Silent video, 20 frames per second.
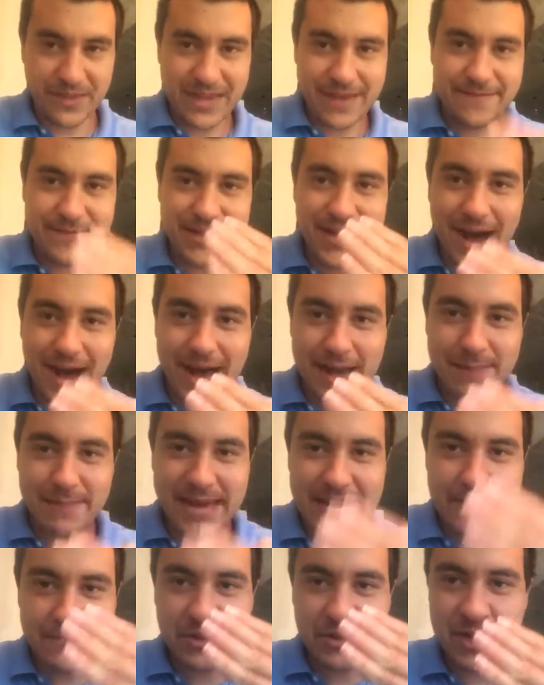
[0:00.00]
If God
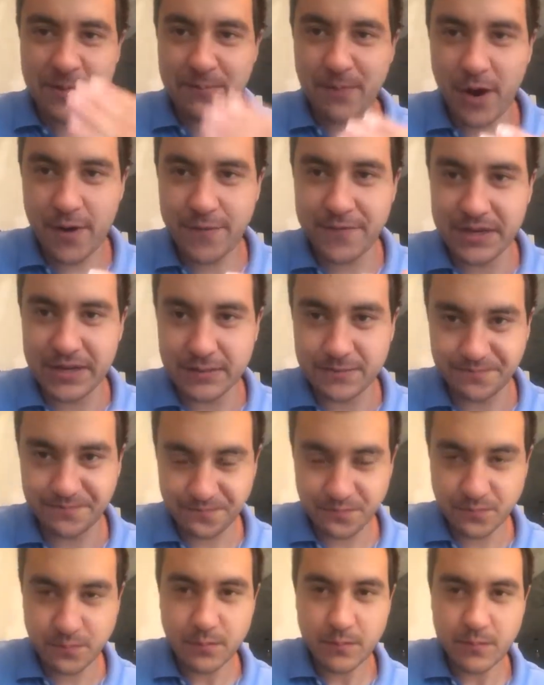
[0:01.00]
made everything perfect,
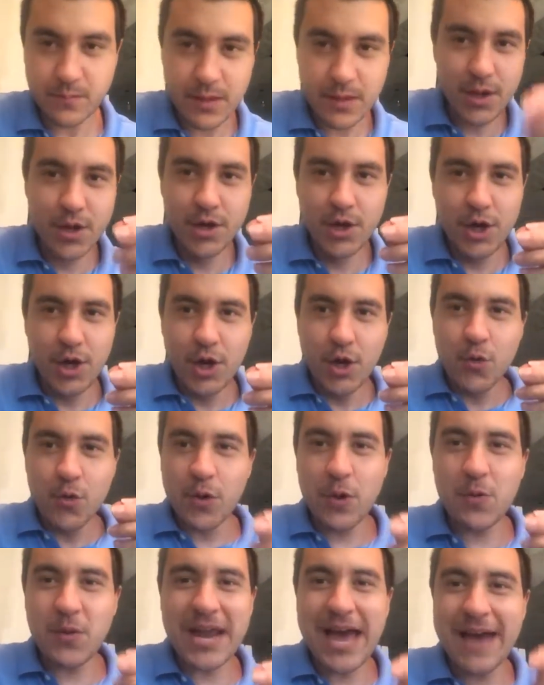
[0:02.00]

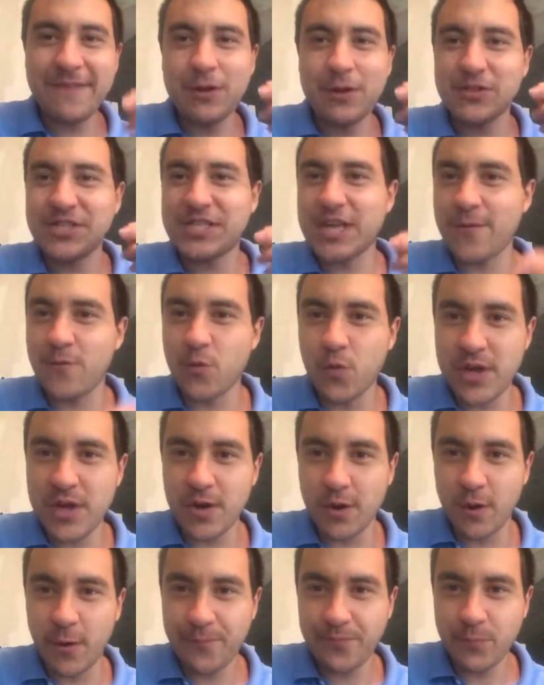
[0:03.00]
we would have no
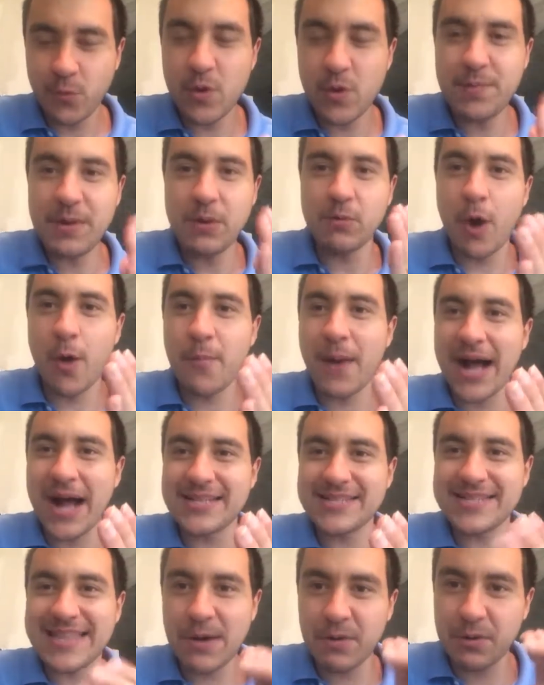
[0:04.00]
self-will. We'd be
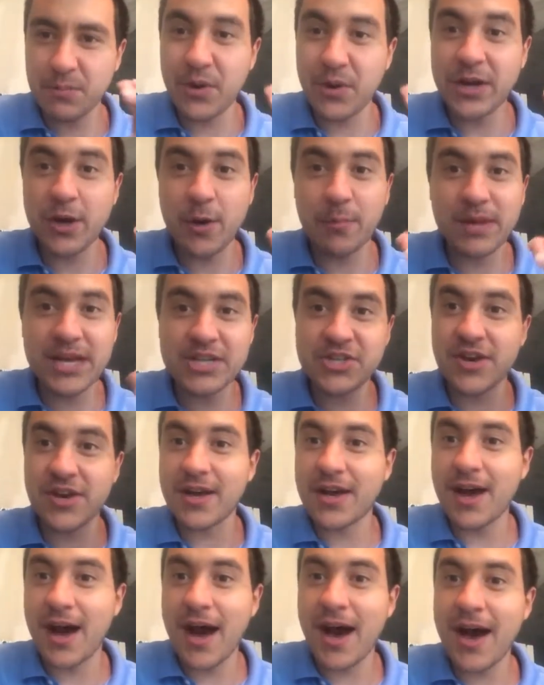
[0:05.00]
robots. That would bring no pleasure to
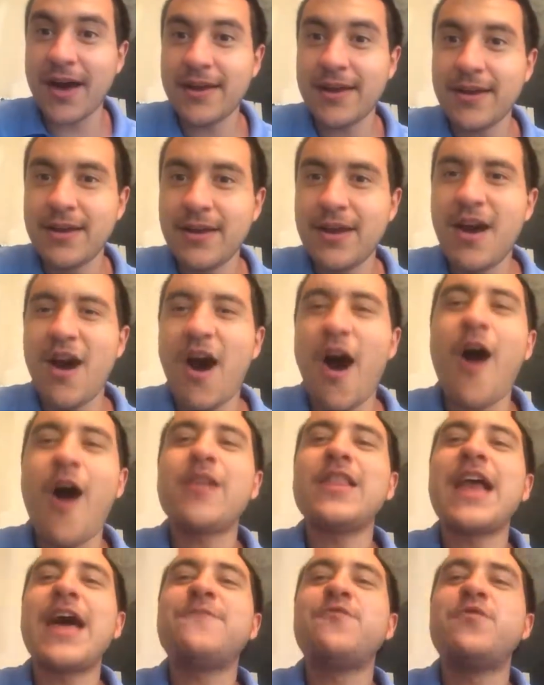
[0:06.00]
God.
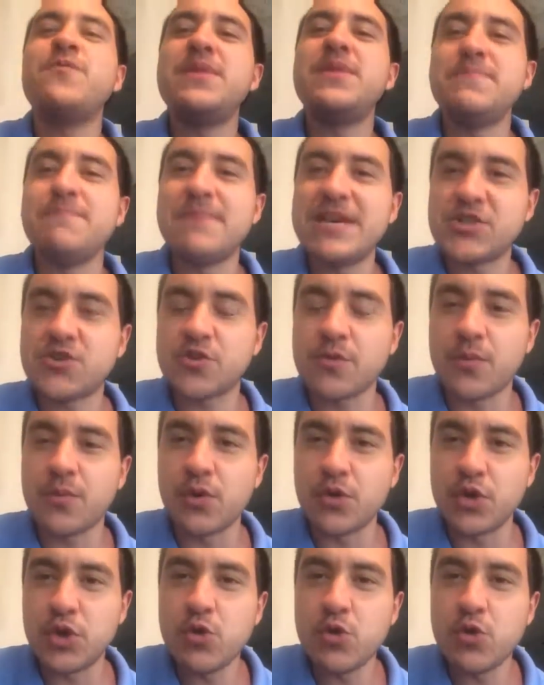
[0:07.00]
Our life would be miserable.